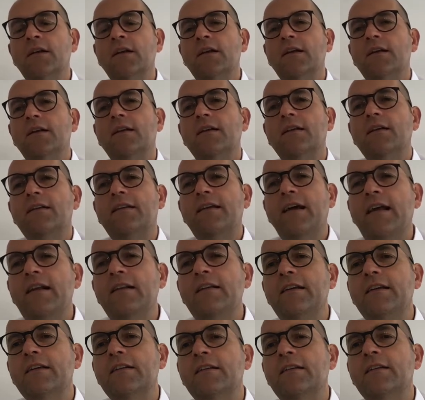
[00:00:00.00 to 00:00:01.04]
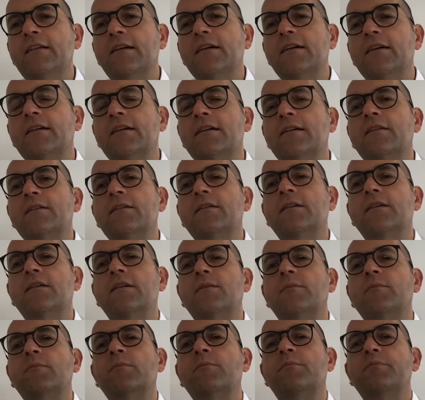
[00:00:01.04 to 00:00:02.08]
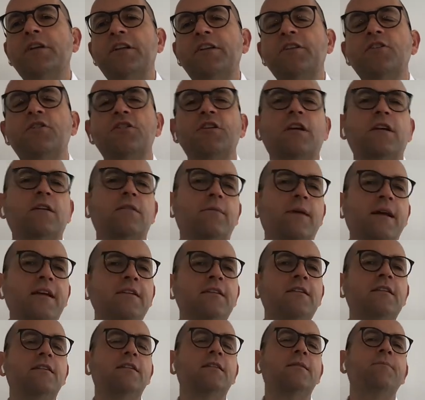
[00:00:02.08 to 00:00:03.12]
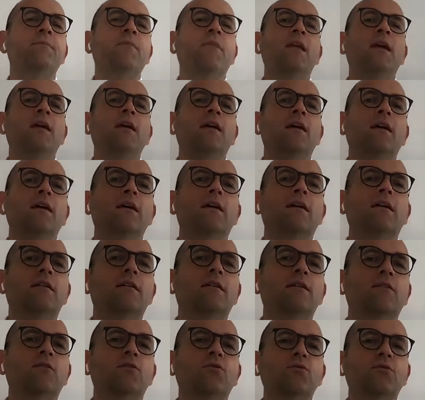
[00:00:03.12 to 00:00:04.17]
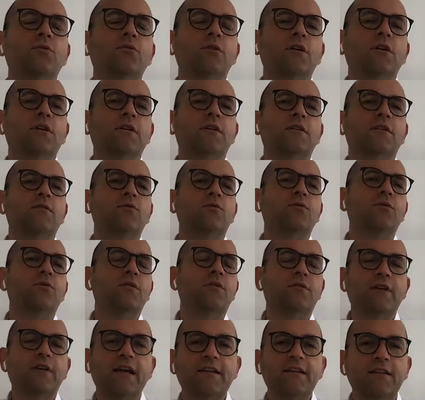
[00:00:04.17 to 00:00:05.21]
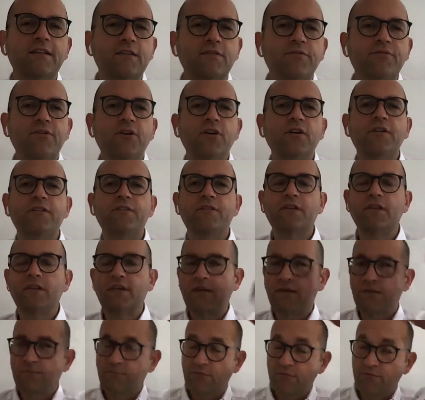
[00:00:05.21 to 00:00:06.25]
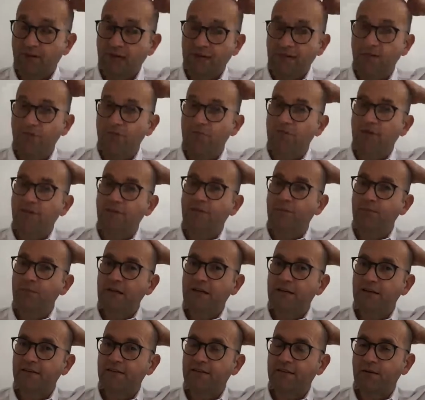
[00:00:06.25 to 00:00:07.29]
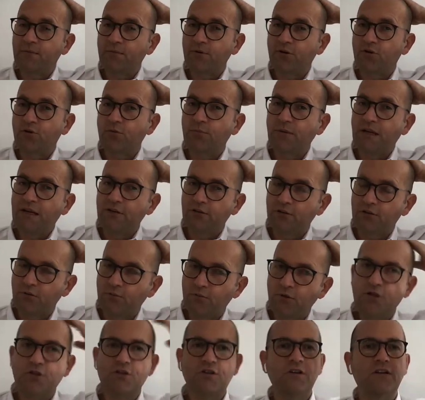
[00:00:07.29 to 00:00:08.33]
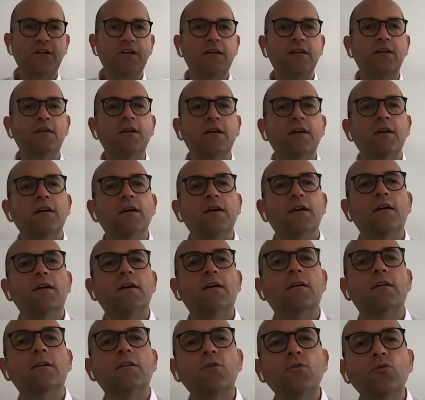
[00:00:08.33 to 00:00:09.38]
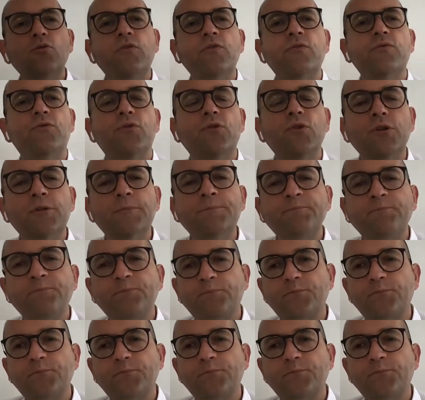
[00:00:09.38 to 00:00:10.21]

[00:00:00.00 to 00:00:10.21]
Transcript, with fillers: an Italian um, British inventor, who who created the first um, radio transmitters that were com commercially useful,